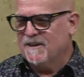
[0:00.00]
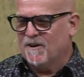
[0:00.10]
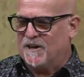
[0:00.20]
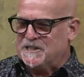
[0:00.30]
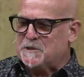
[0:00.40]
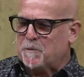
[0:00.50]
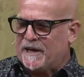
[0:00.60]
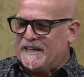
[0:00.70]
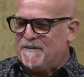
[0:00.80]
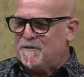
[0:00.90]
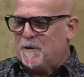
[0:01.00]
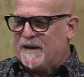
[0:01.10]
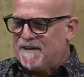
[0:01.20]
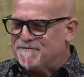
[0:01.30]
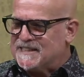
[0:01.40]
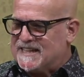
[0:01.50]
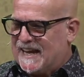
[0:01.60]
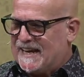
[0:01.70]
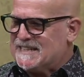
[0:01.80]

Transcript: I just want to give you enough today